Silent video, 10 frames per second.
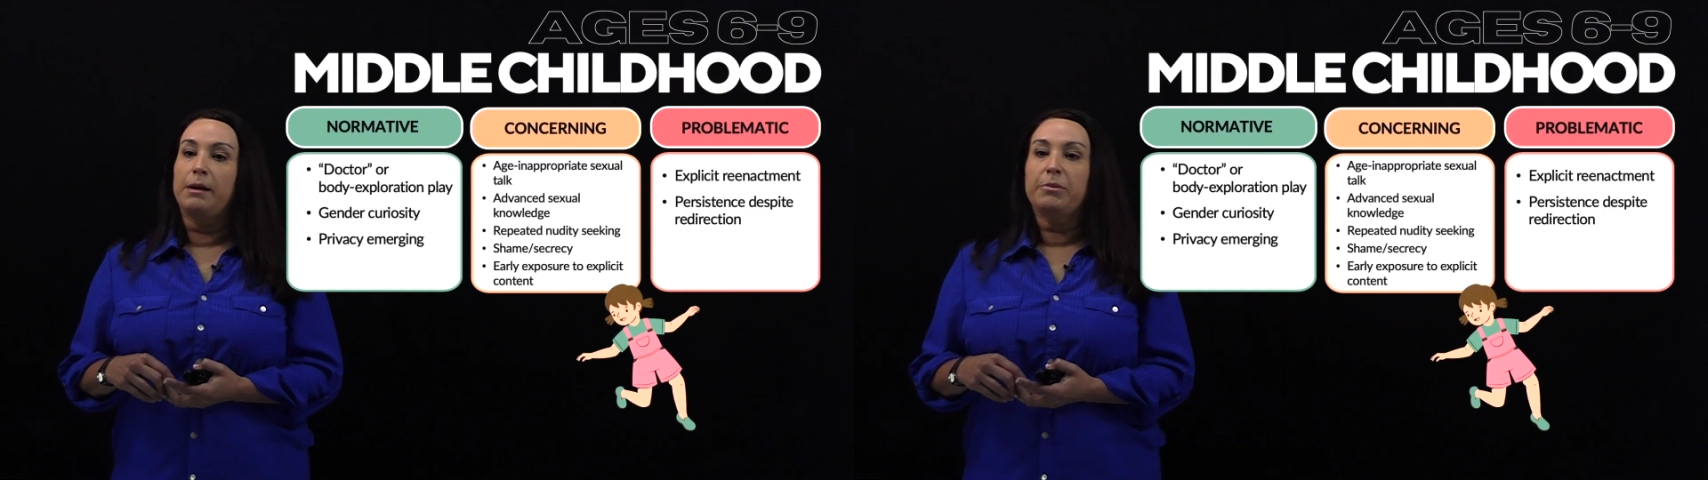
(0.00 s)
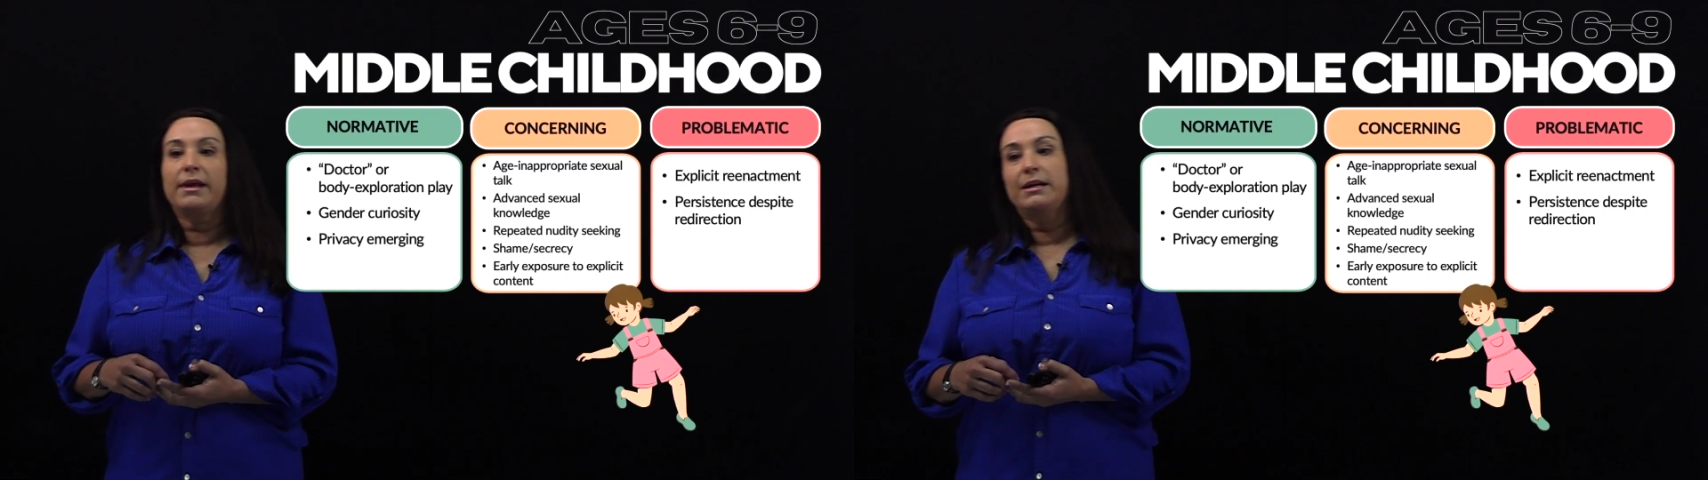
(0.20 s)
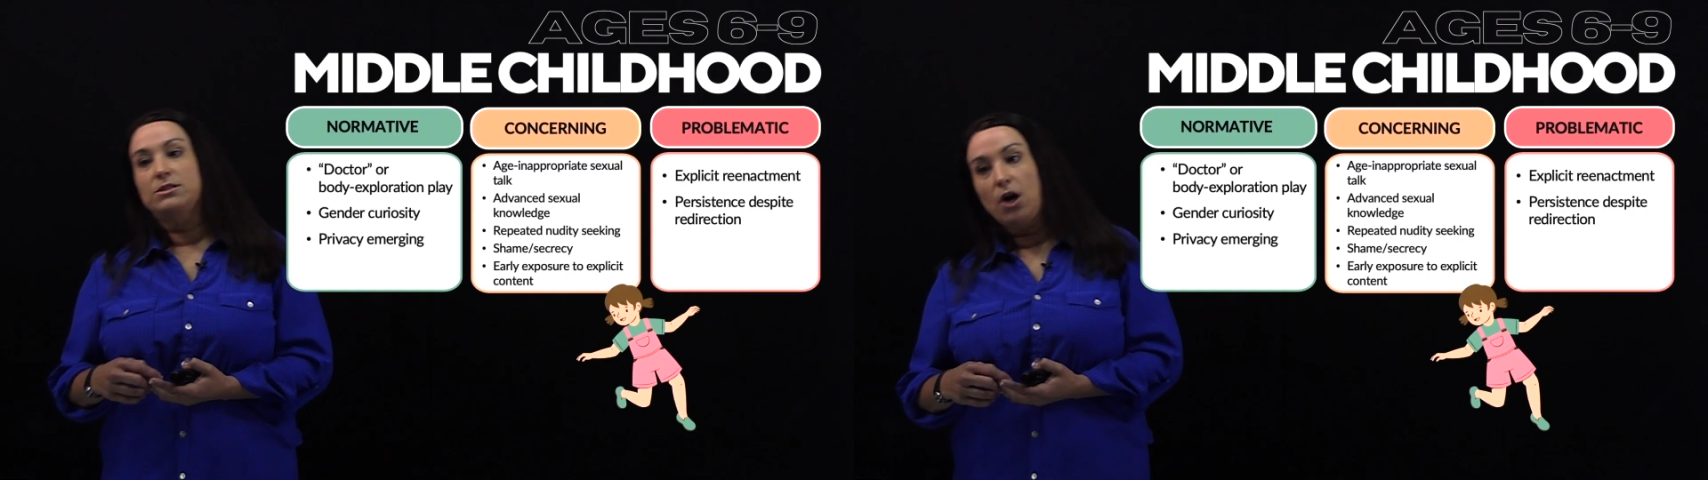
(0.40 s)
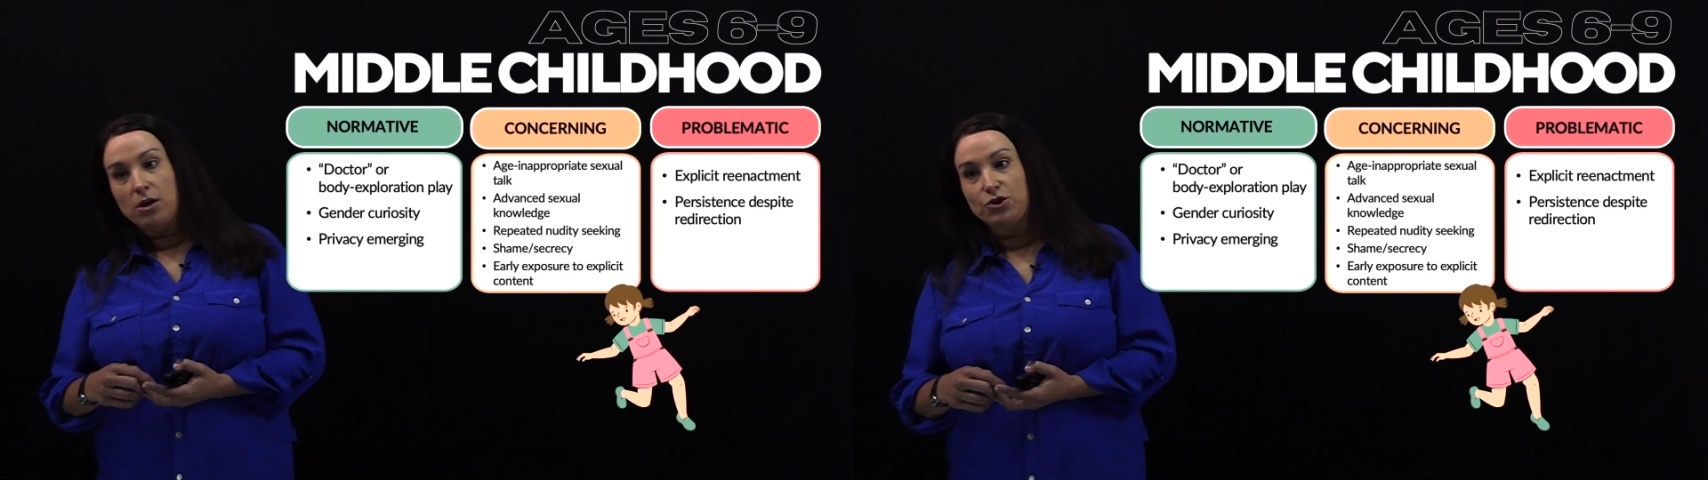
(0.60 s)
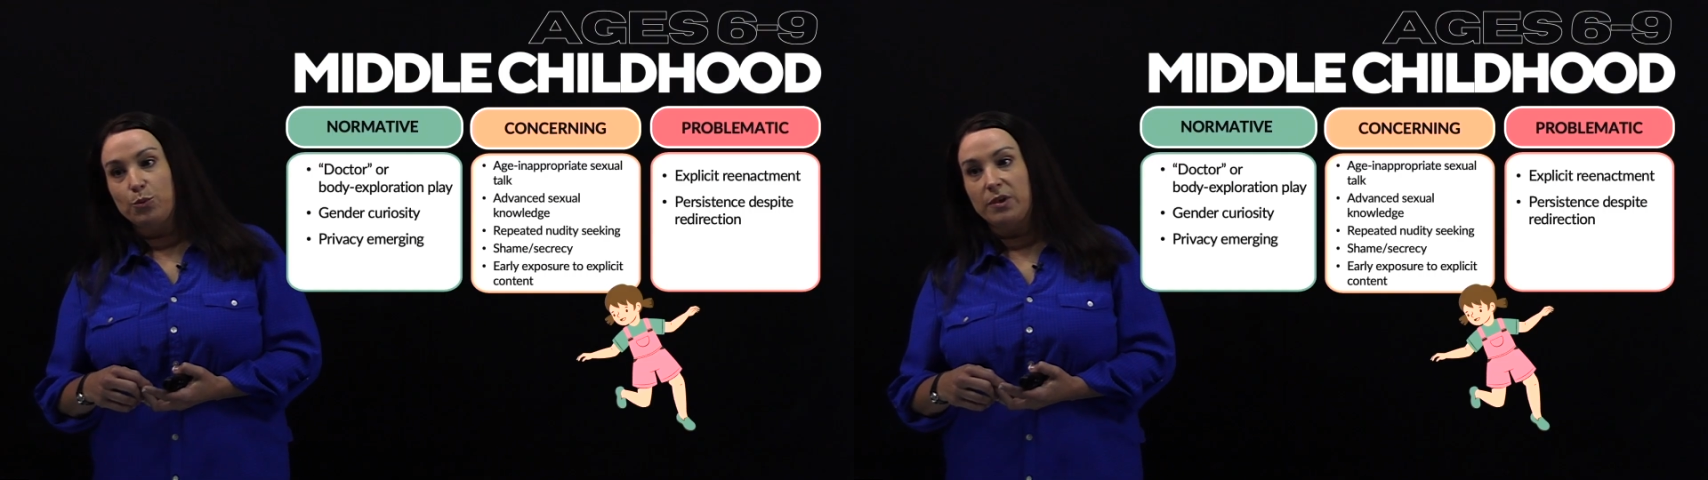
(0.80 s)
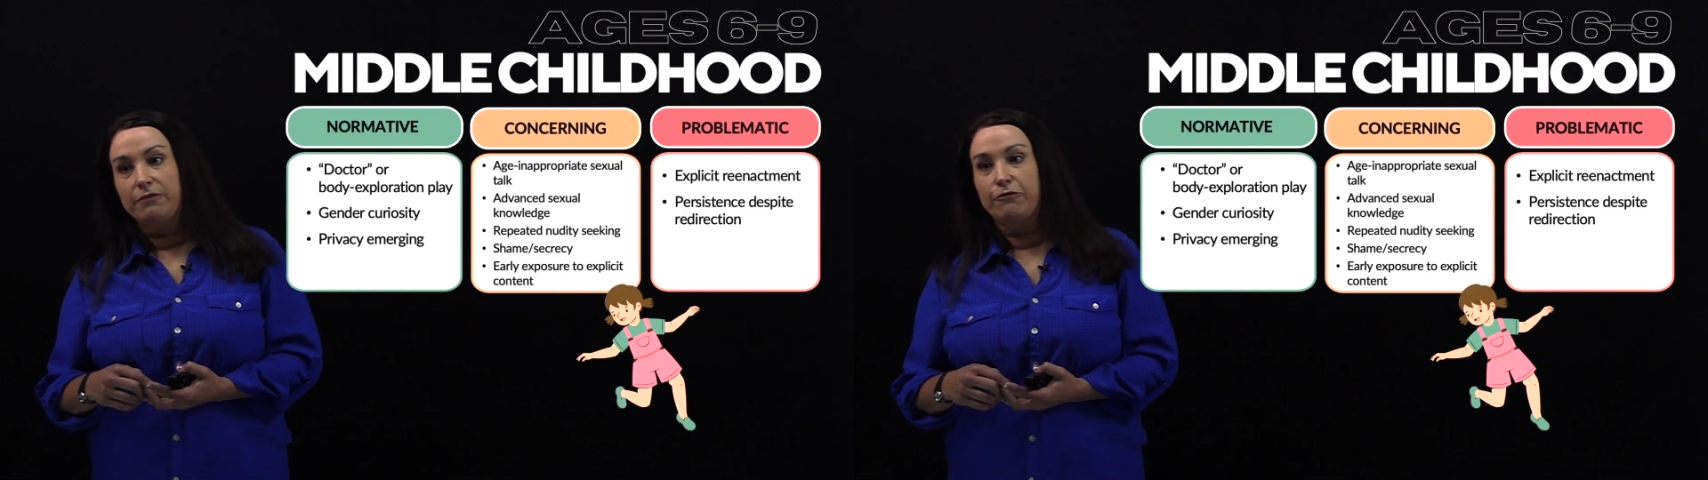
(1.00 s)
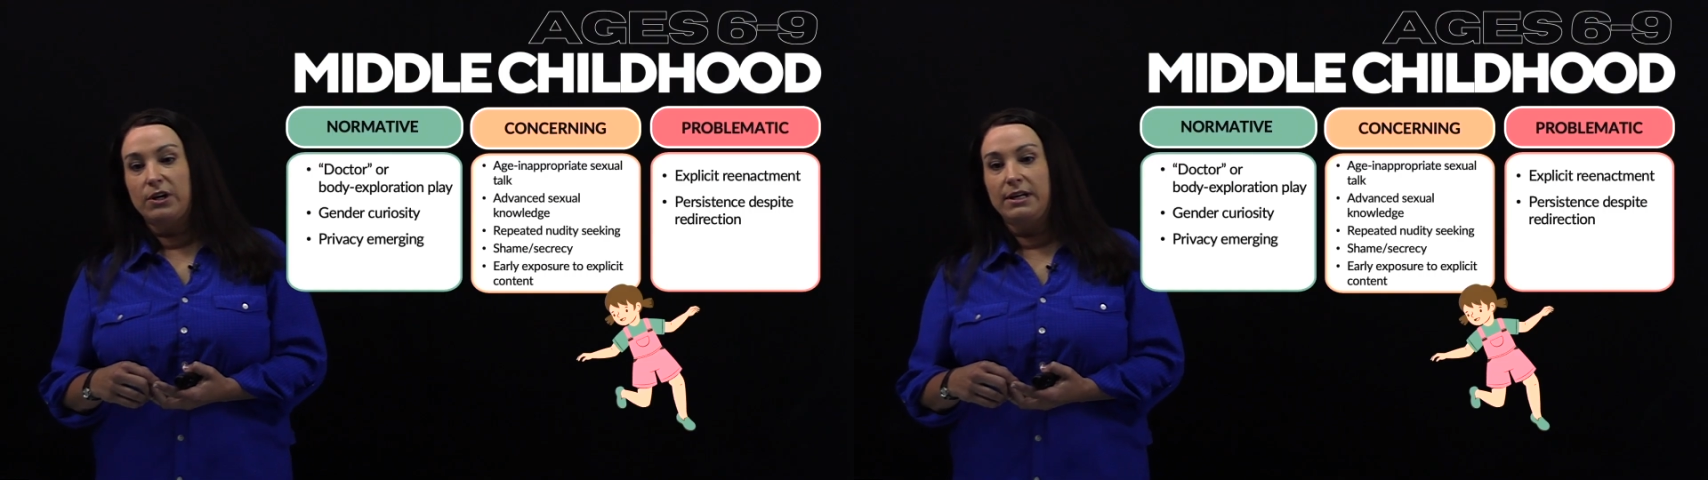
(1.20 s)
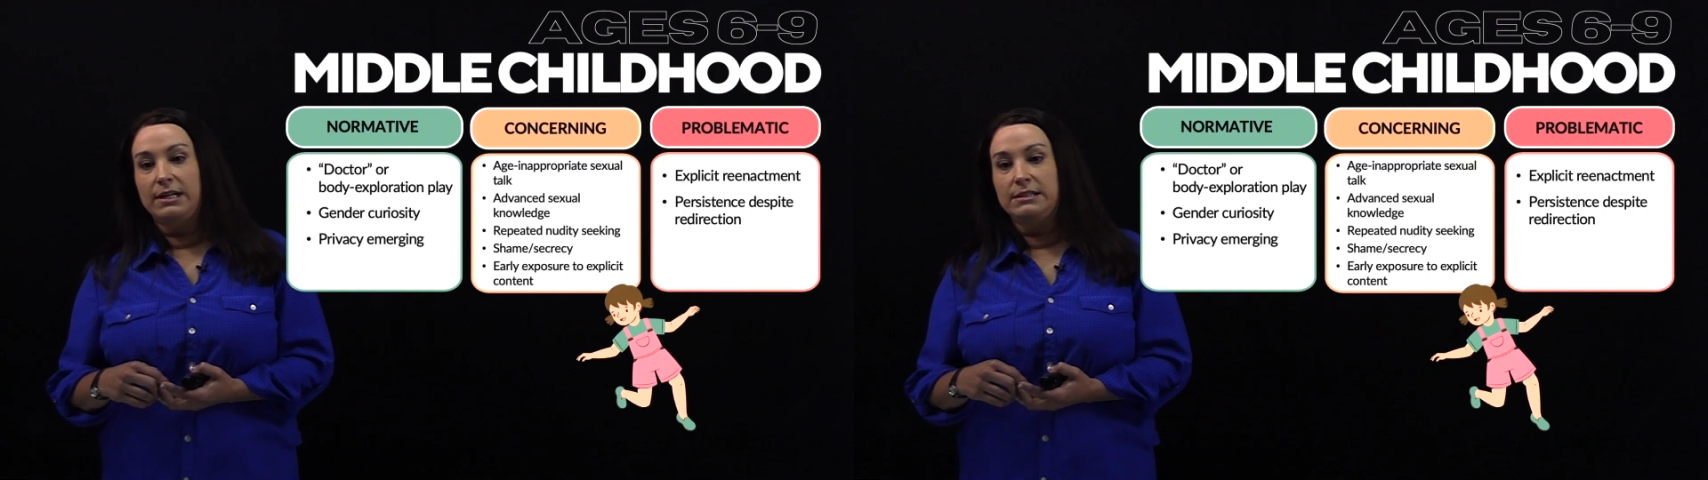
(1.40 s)
playing doctor with
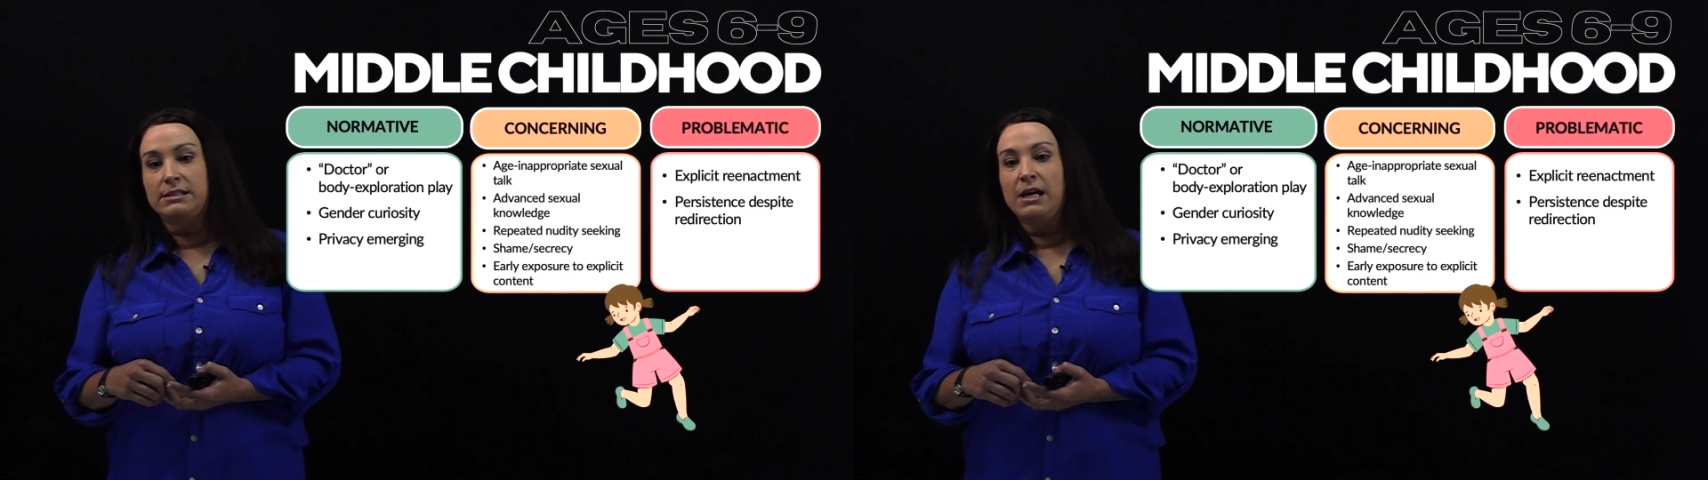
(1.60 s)
friends,